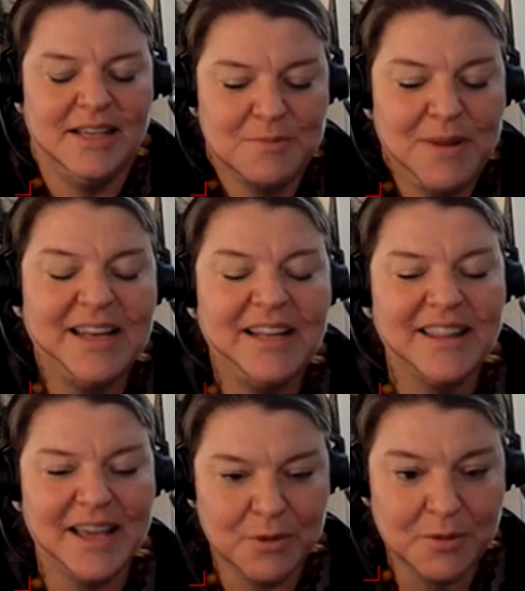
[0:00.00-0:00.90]

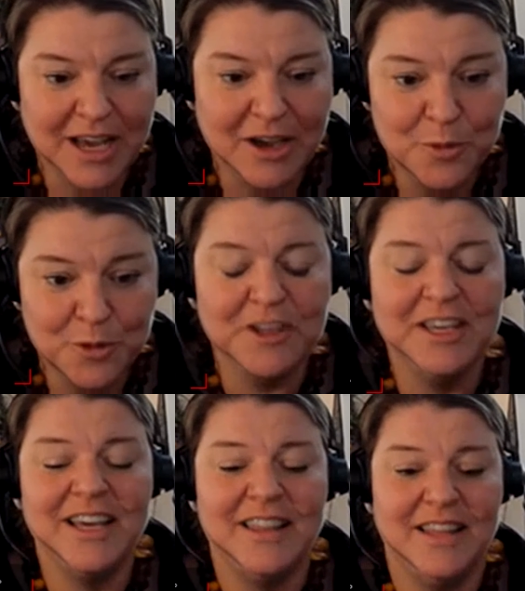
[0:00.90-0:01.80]
explaining that we were now
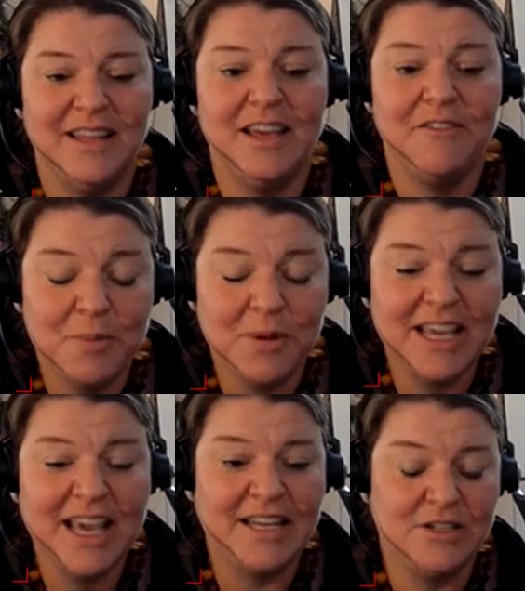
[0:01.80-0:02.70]
moving, and that
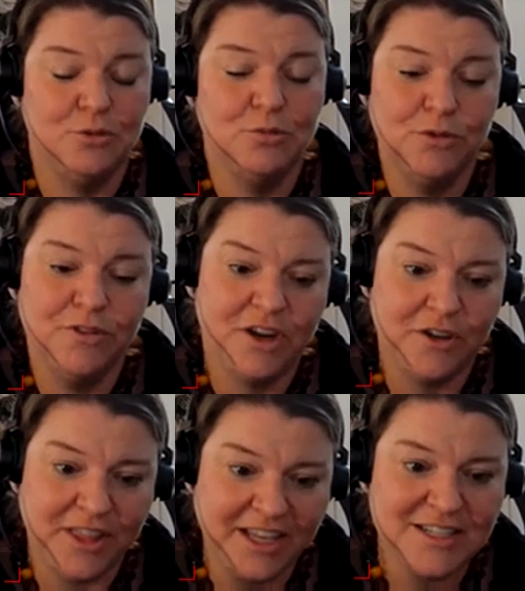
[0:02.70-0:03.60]
everybody had to move
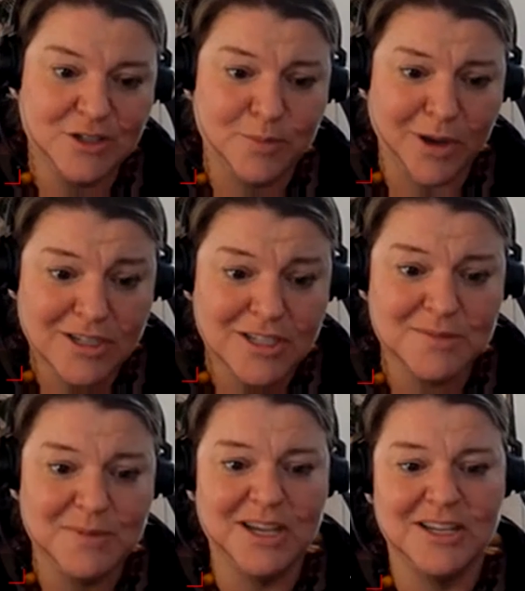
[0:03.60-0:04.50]
their things into
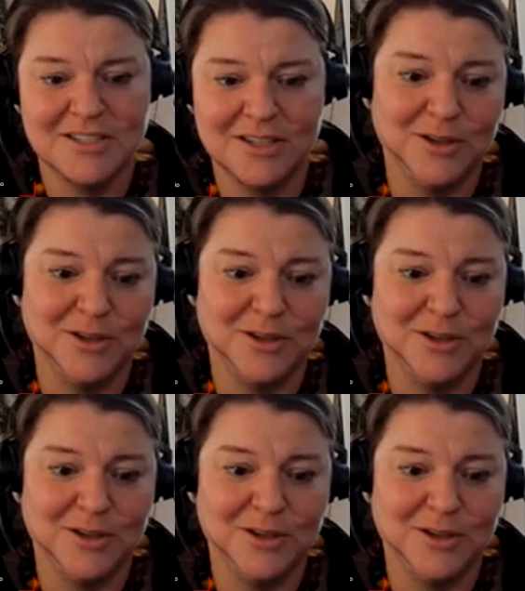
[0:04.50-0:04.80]
boxes because,